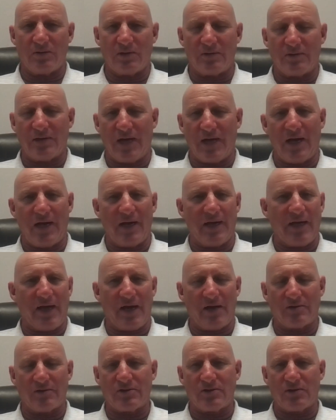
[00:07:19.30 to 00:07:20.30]
dying
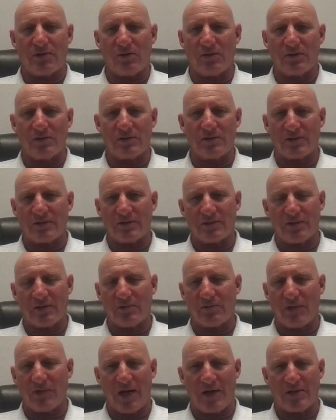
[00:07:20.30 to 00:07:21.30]
out stolons
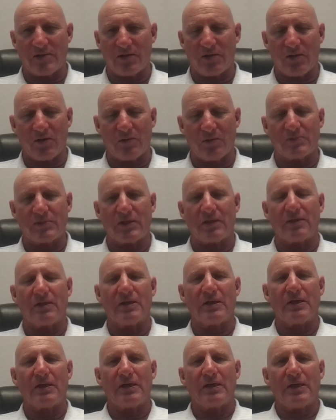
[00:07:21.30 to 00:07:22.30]
and rhizomes, and
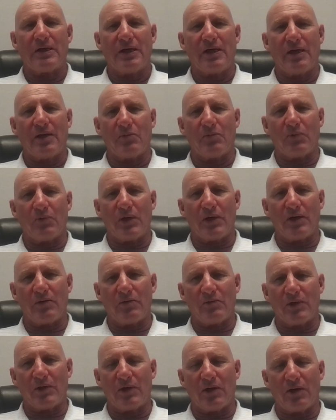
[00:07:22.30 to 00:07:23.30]

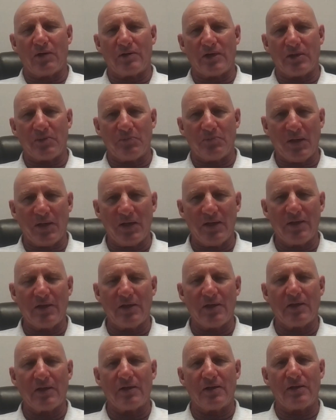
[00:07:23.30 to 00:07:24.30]
we are
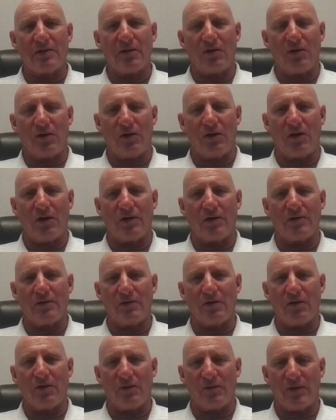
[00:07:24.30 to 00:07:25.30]
dependent on
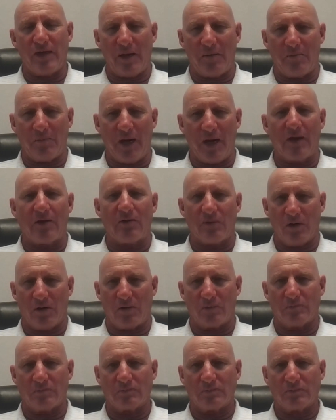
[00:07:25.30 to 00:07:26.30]
that
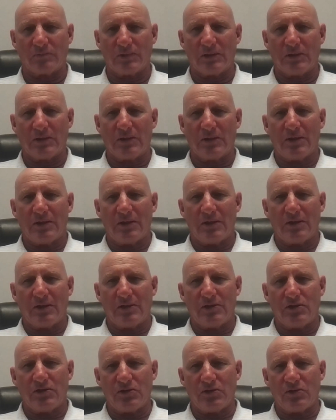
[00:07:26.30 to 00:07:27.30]
microbe
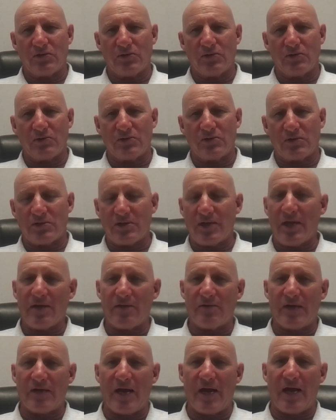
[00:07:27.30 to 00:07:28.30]
to
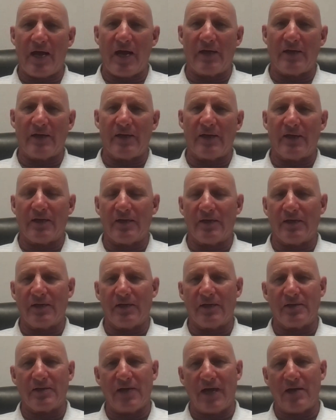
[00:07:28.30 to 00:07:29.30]
take that
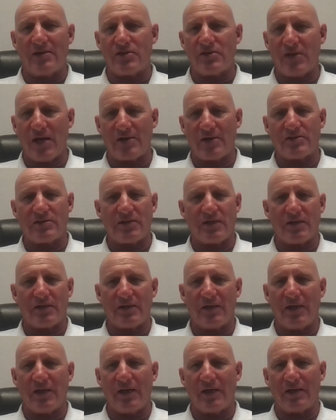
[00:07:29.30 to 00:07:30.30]
and digest it
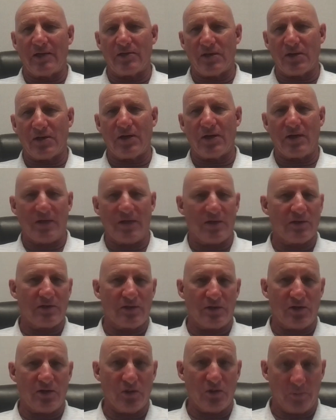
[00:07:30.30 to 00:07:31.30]
and turn it into
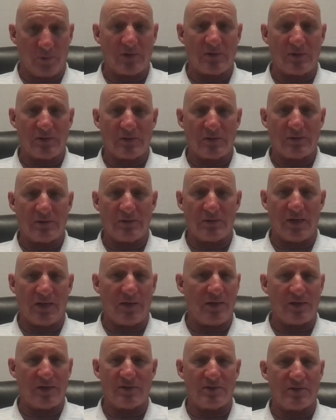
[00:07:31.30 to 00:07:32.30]
the humus.
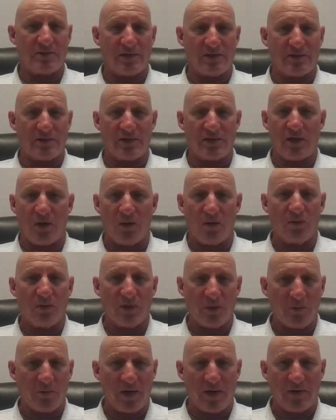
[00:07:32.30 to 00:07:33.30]
That's the only
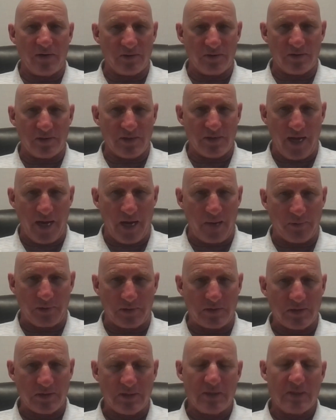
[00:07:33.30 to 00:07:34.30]
way that this happens.